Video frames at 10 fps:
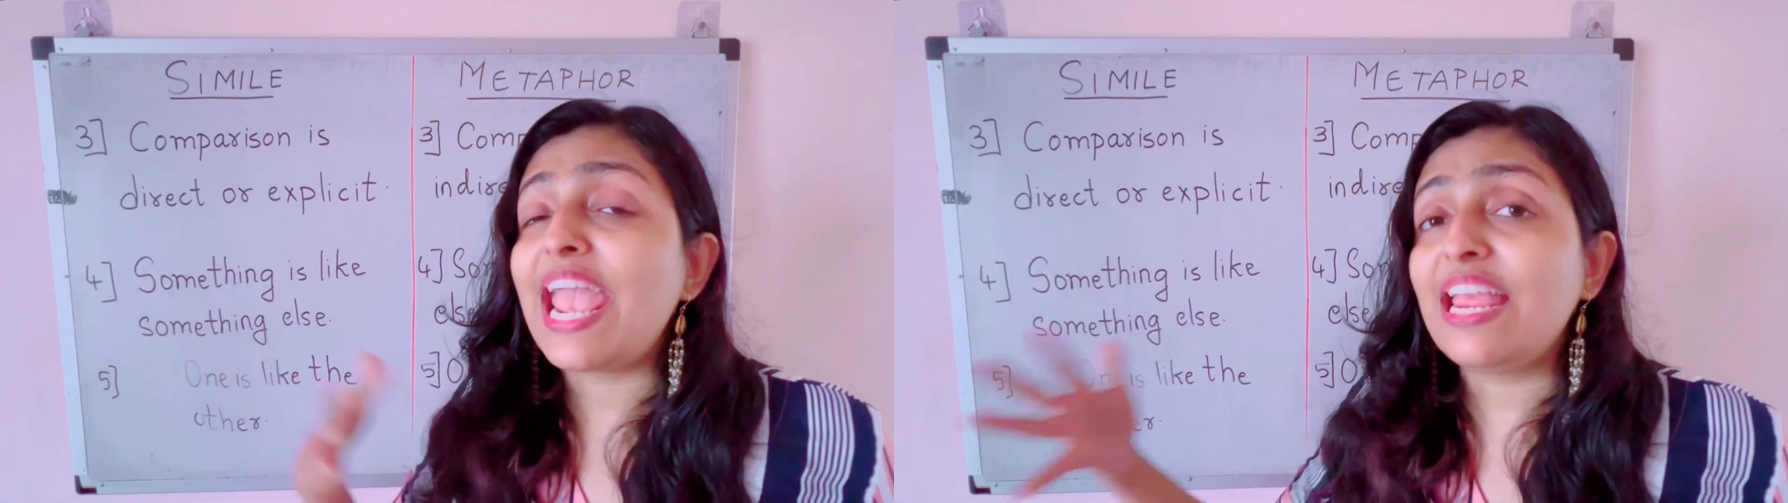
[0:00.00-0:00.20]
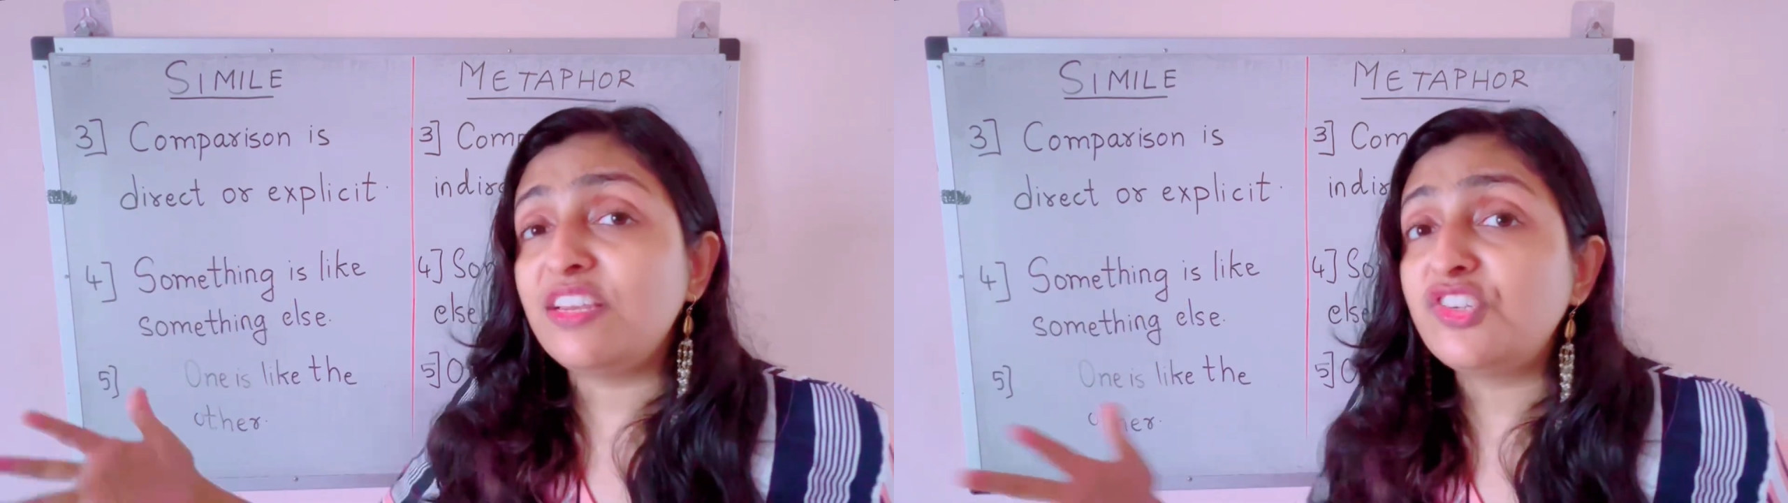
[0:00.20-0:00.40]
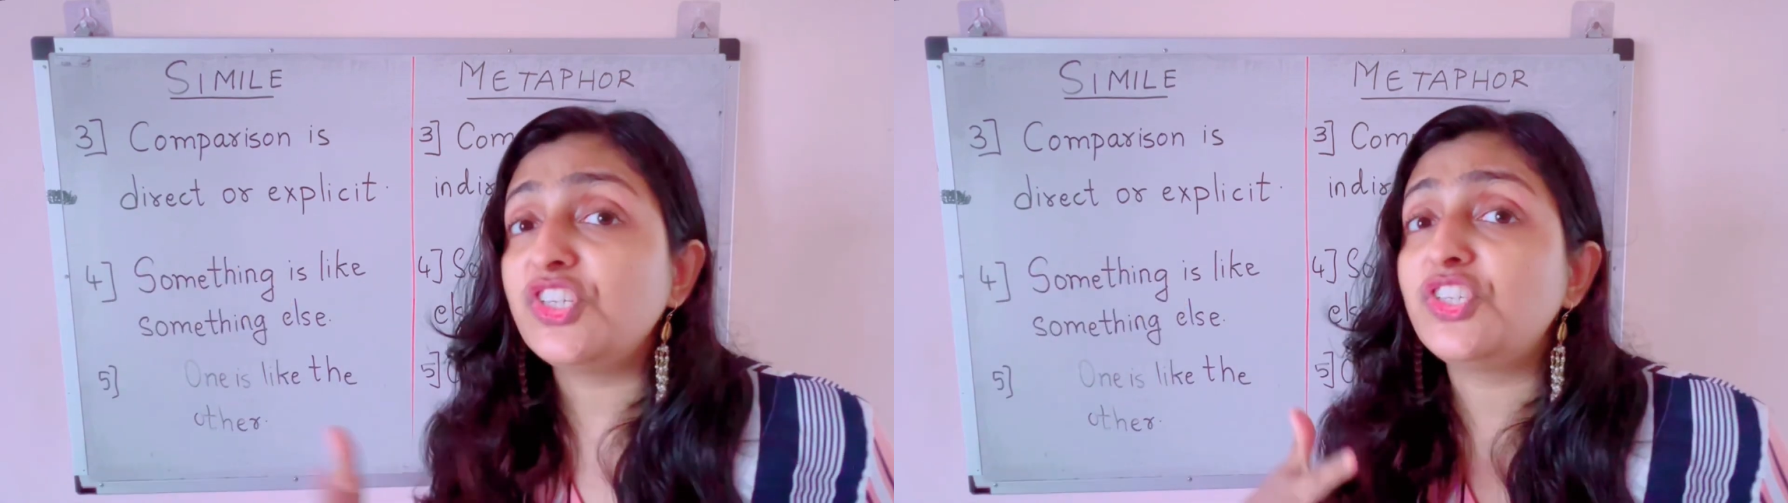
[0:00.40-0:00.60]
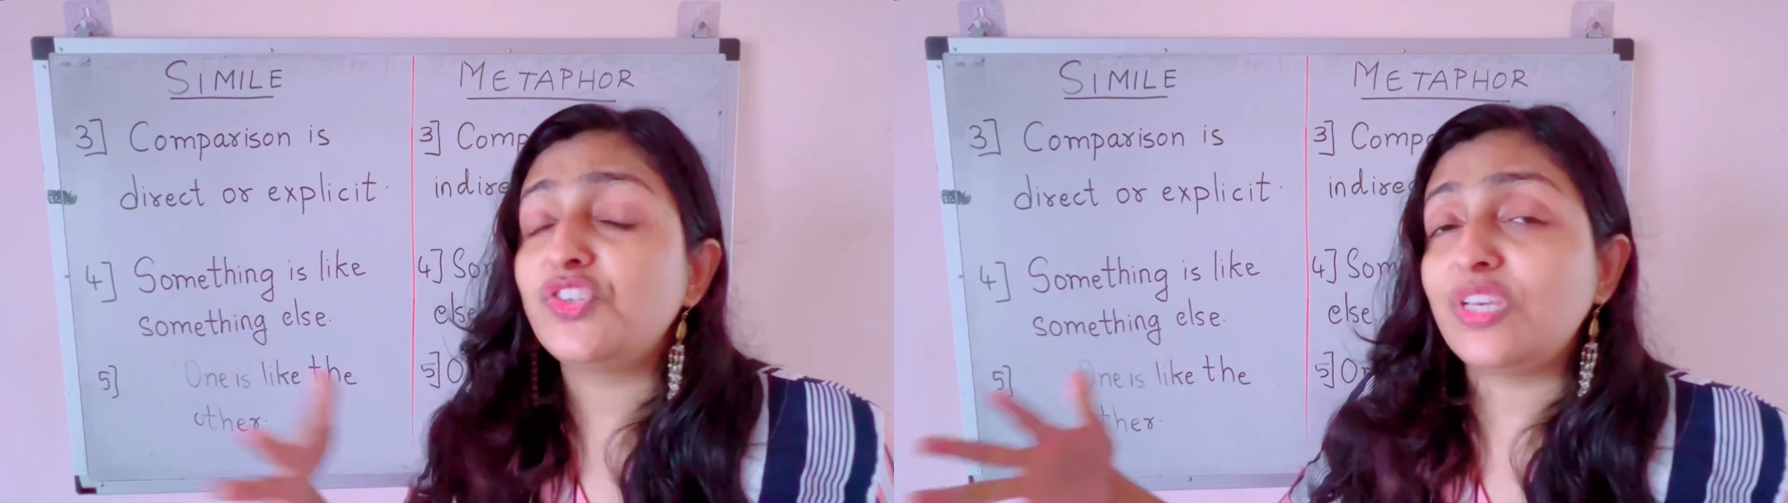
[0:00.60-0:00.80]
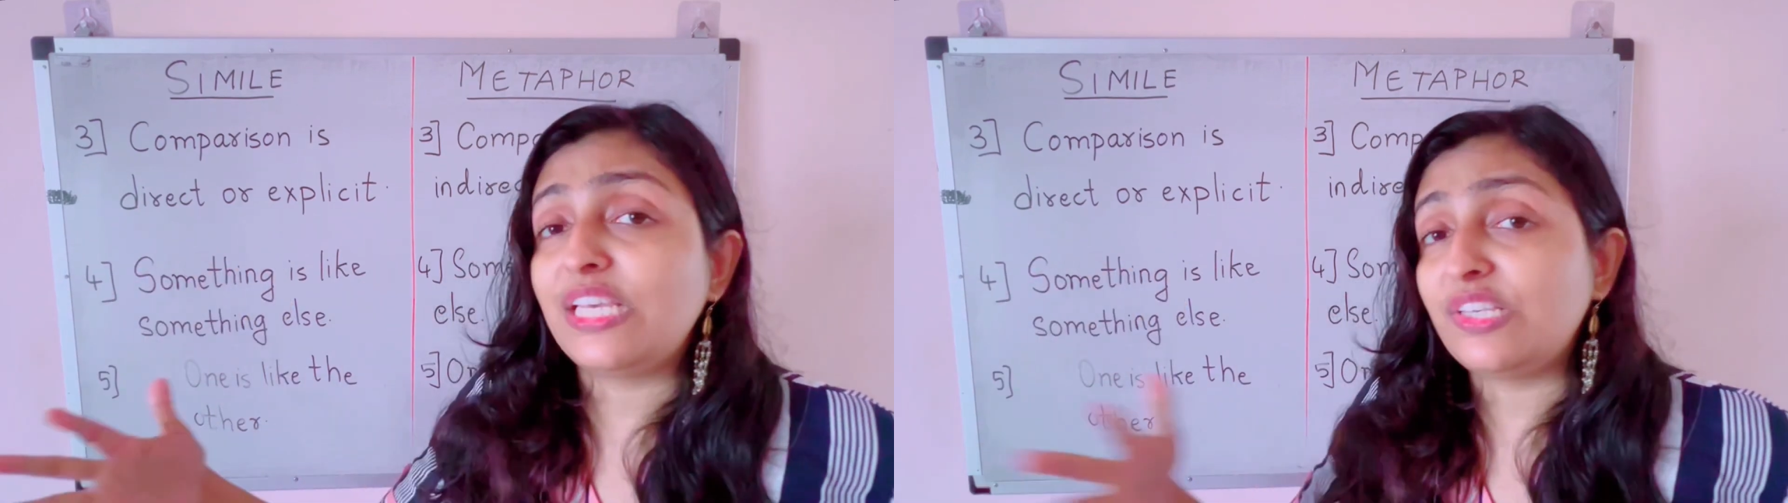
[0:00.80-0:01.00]

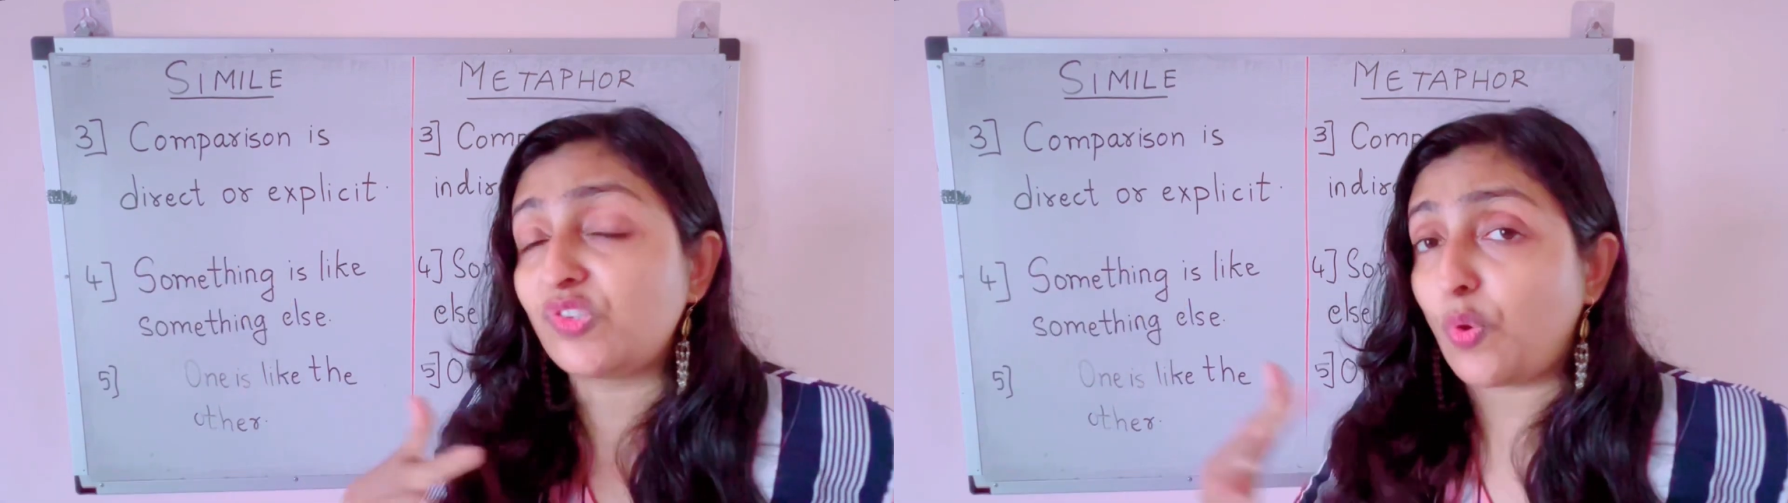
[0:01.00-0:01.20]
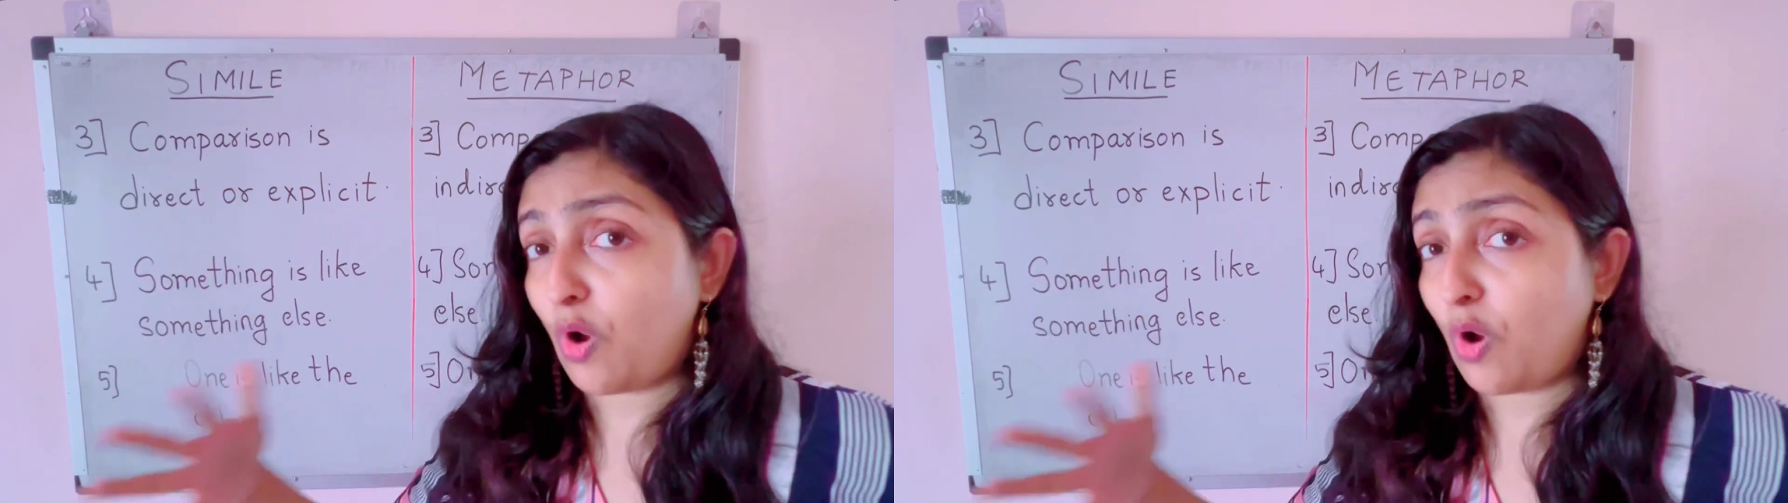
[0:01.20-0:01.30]
entities or